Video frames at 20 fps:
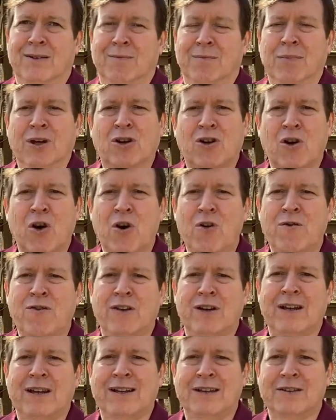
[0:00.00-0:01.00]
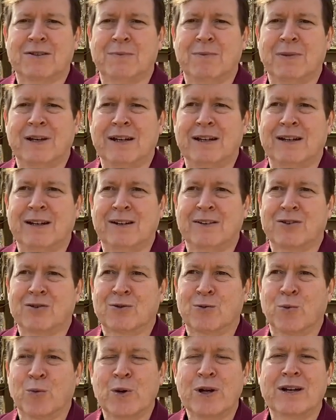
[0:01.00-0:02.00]
But COVID has made
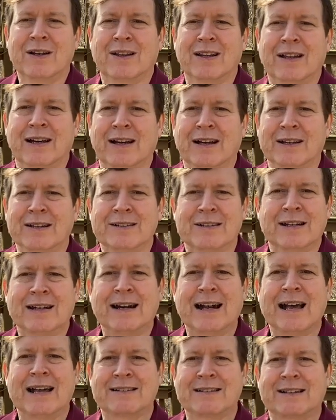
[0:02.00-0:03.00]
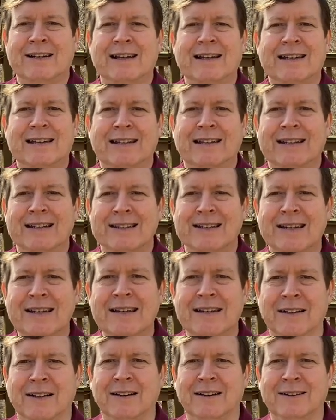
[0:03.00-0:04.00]
us realize that it has an Achilles
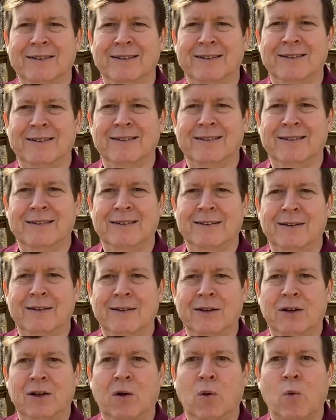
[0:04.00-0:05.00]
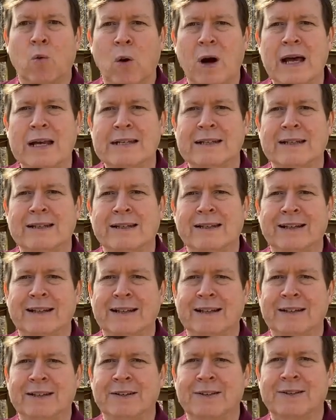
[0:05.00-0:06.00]
heel. What
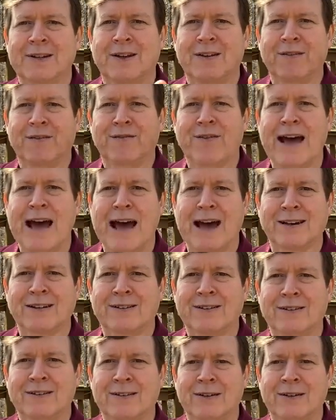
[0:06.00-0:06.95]
is fact?